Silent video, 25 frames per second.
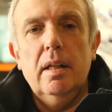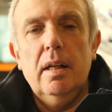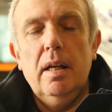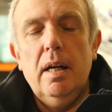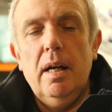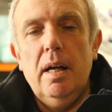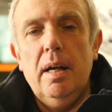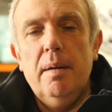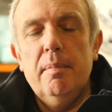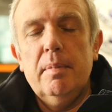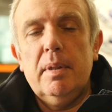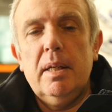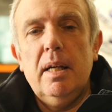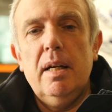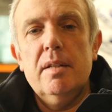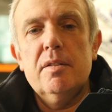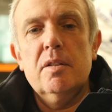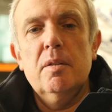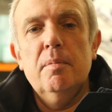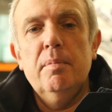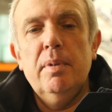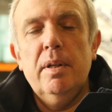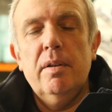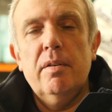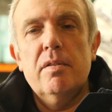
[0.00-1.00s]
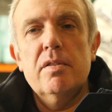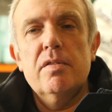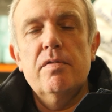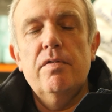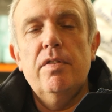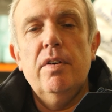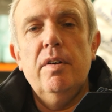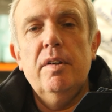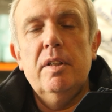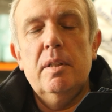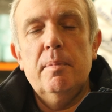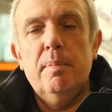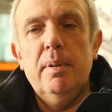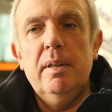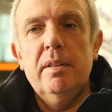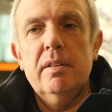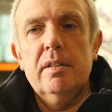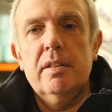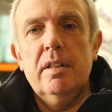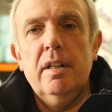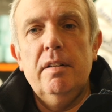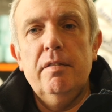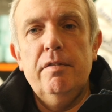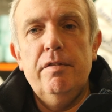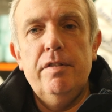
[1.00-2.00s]
Um, is very
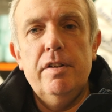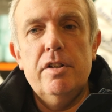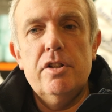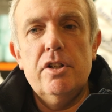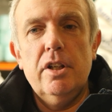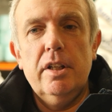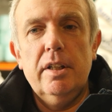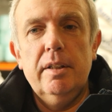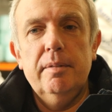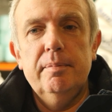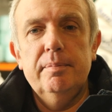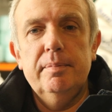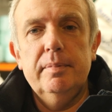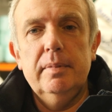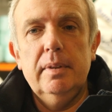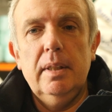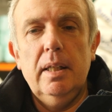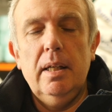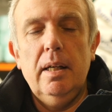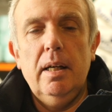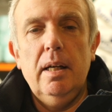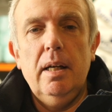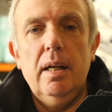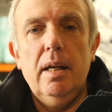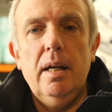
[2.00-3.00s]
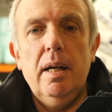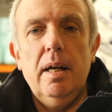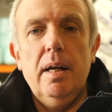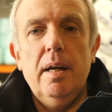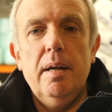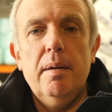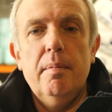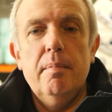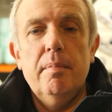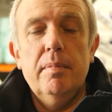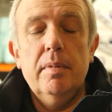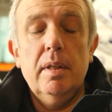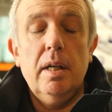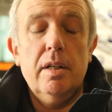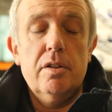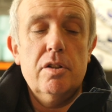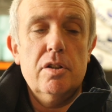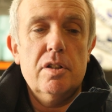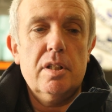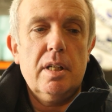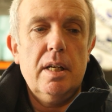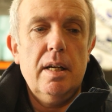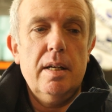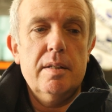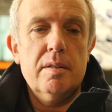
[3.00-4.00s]
dependent on fishing, um, not
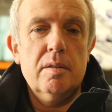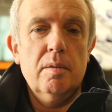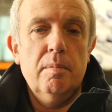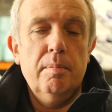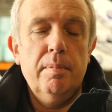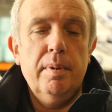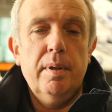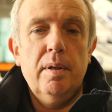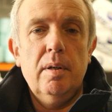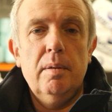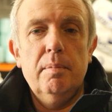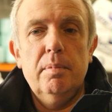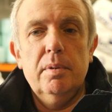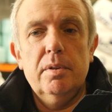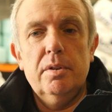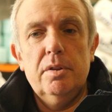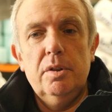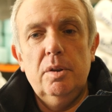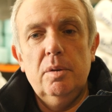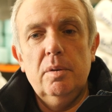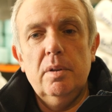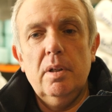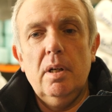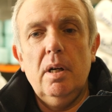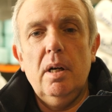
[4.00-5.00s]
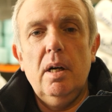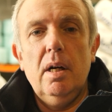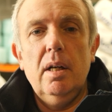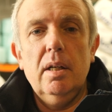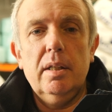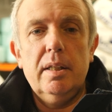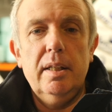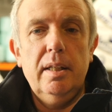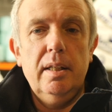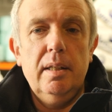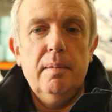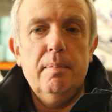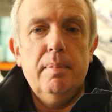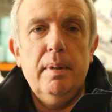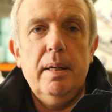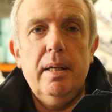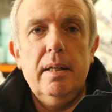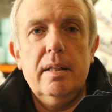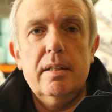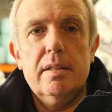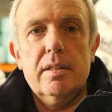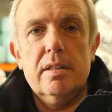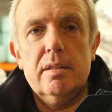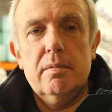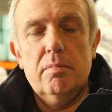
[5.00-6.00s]
just Castletownbere, but Union Hall,
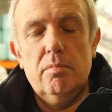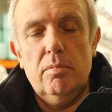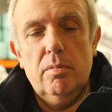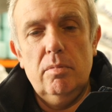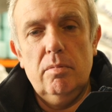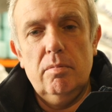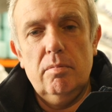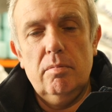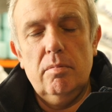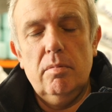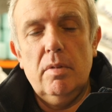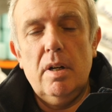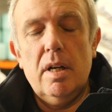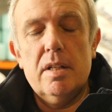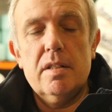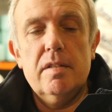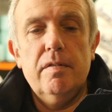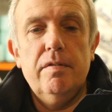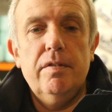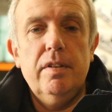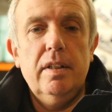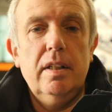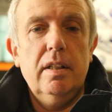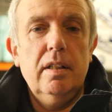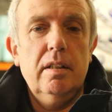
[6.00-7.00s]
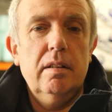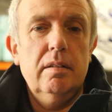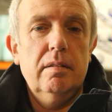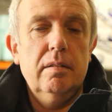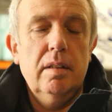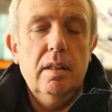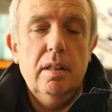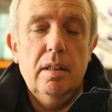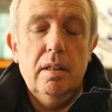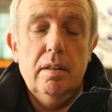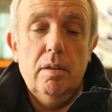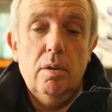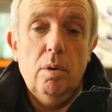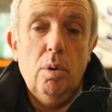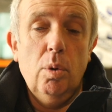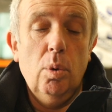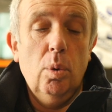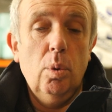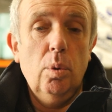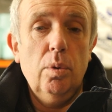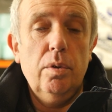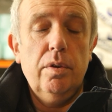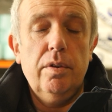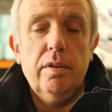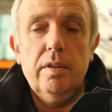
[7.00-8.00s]
Killybegs, Rossaveel,
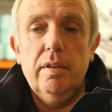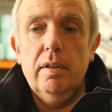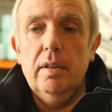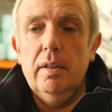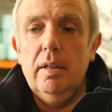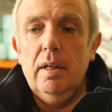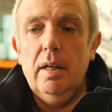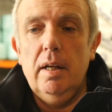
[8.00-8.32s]
Howth.